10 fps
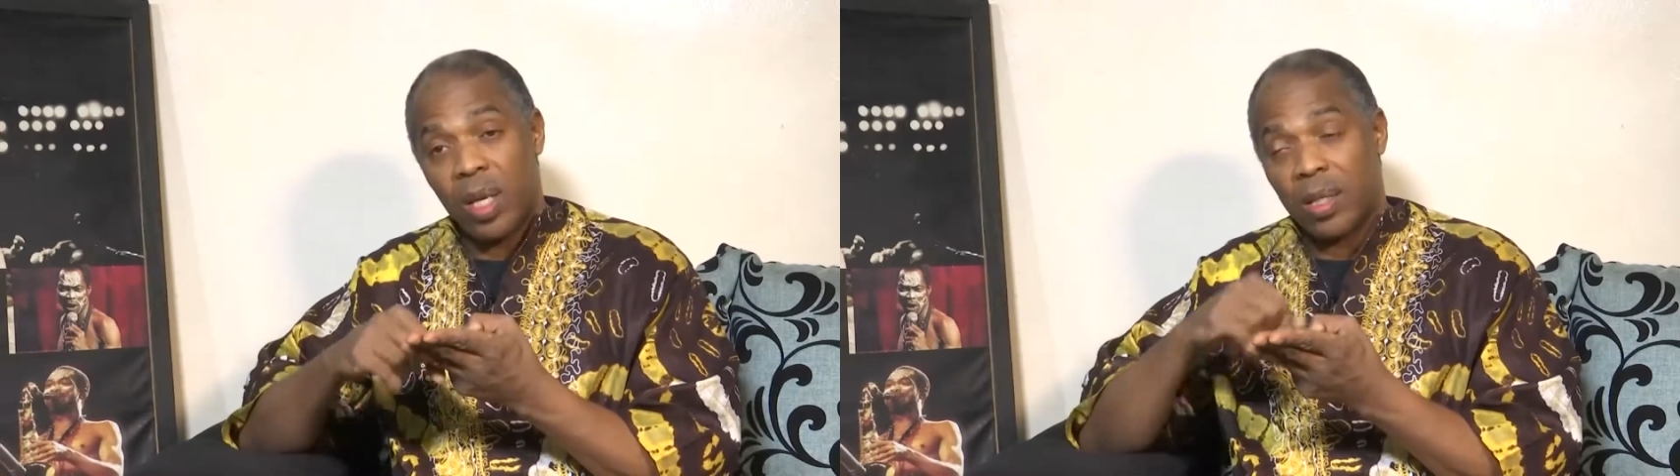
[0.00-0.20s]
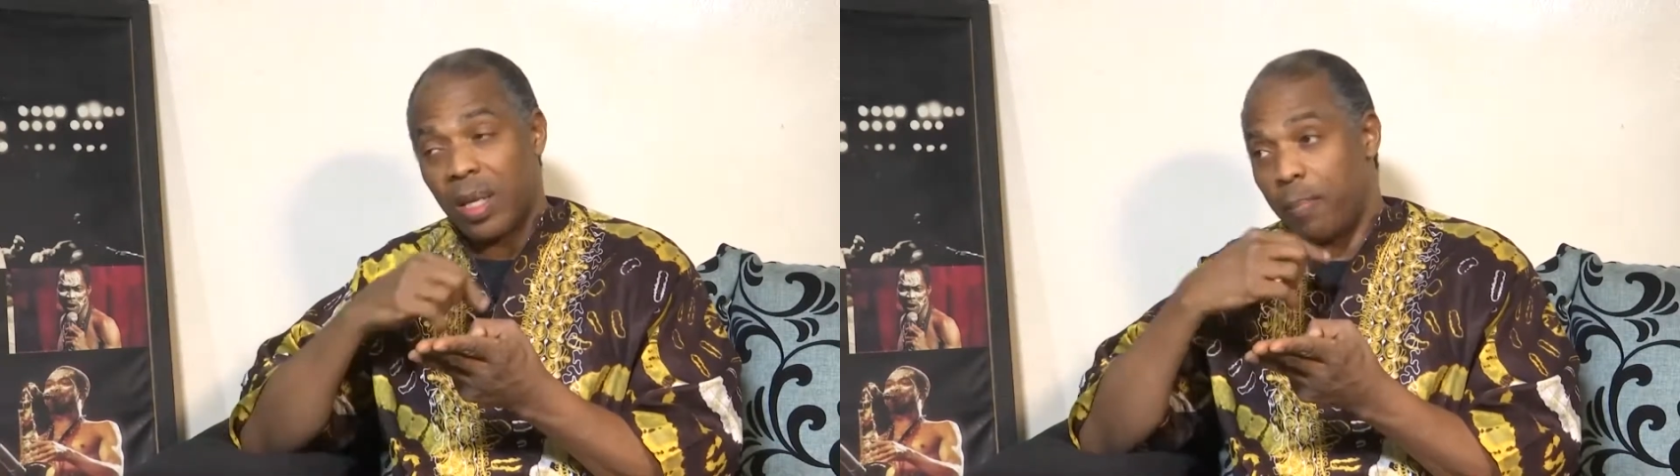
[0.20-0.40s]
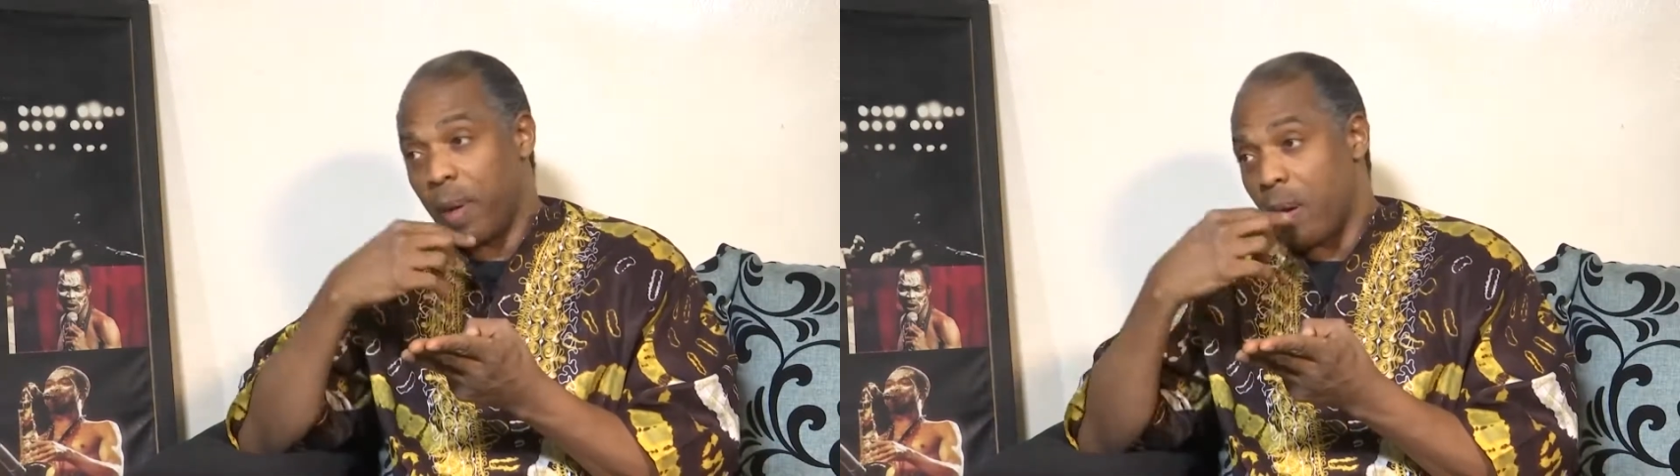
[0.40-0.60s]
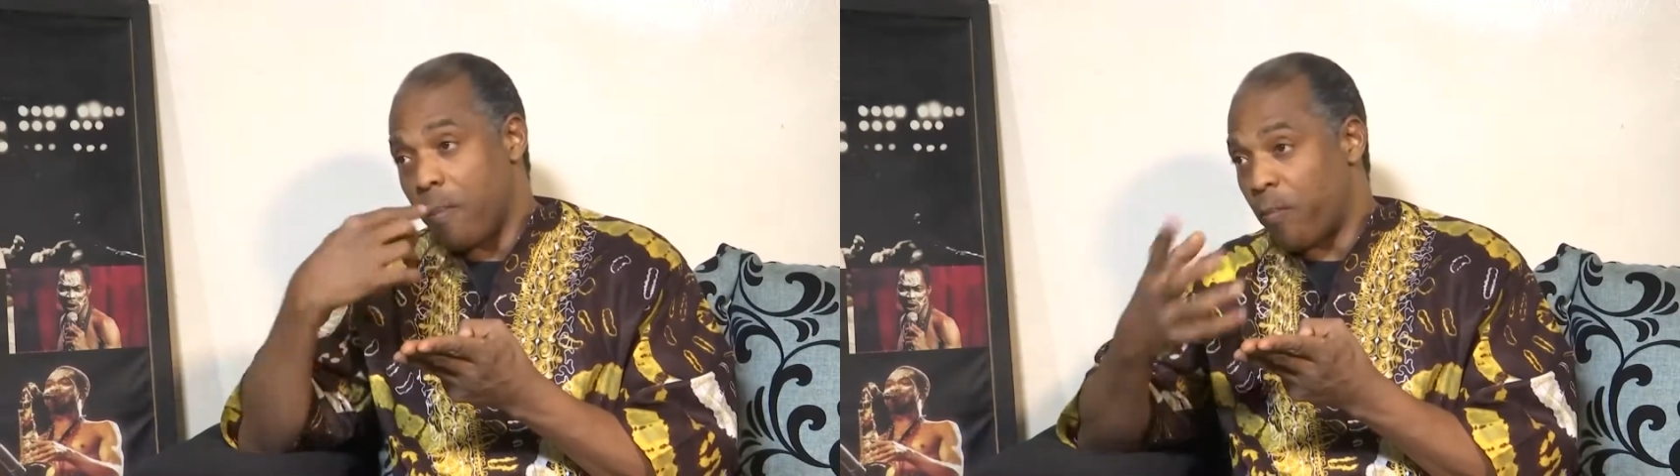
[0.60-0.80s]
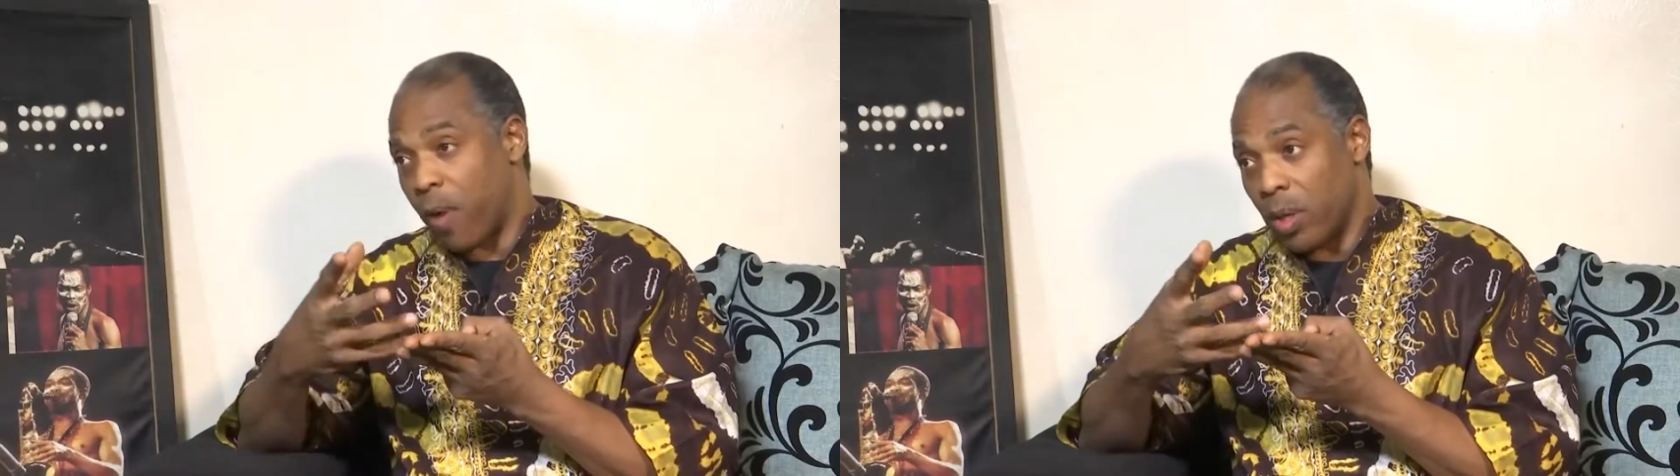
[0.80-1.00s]
easily pick
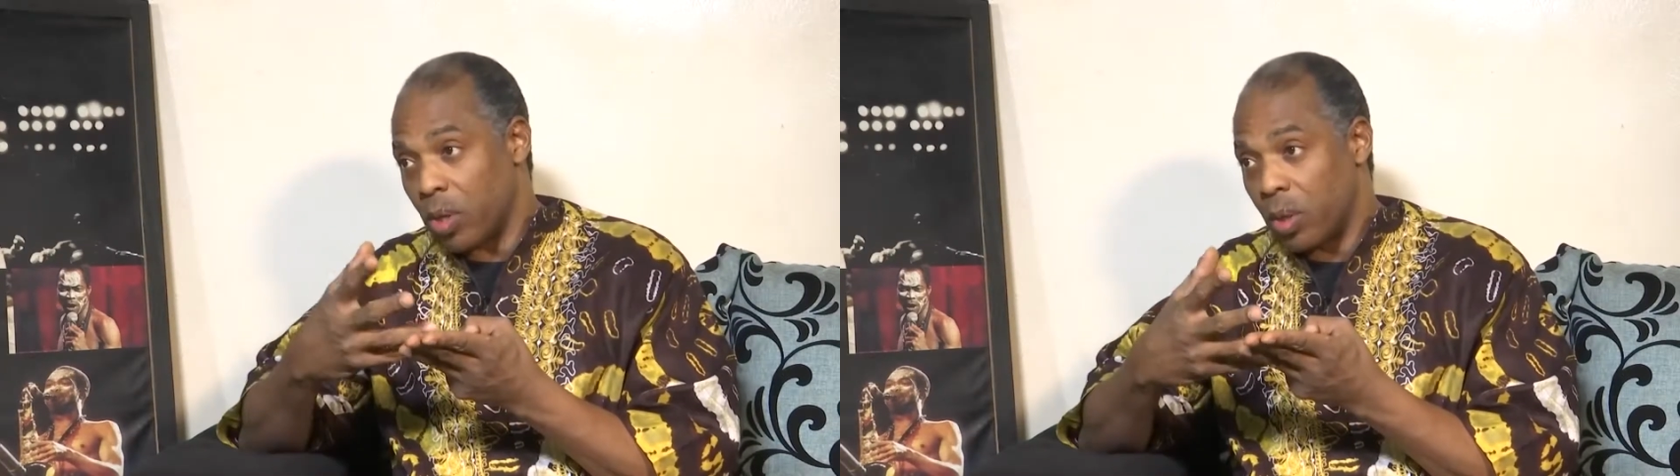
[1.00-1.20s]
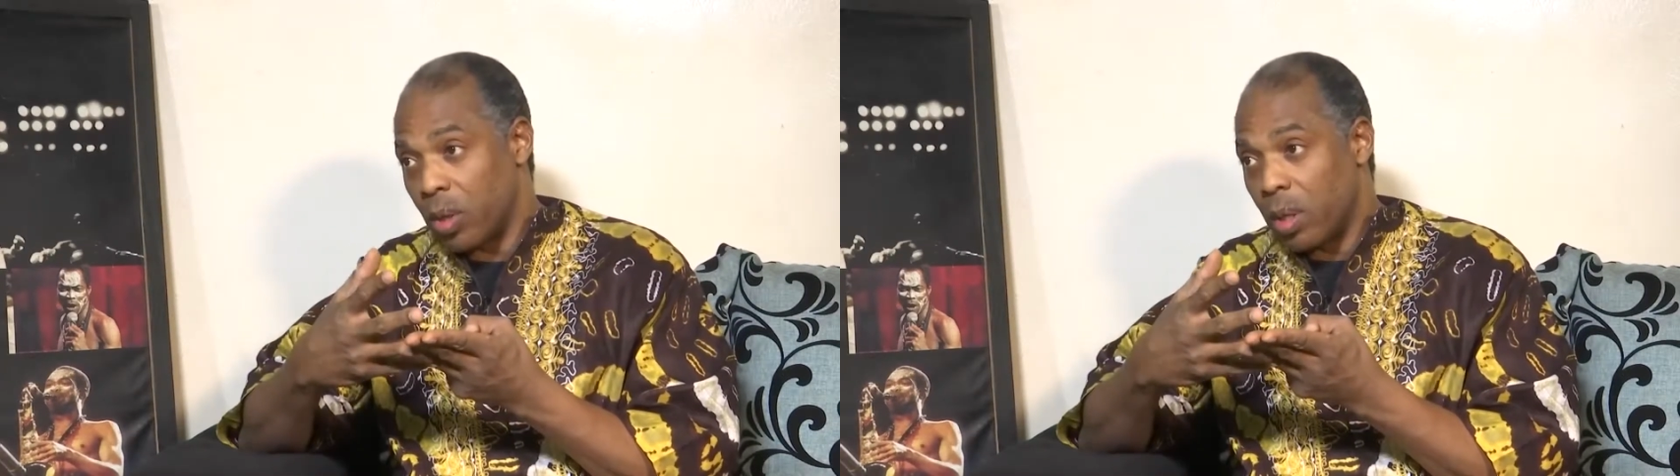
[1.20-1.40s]
up French.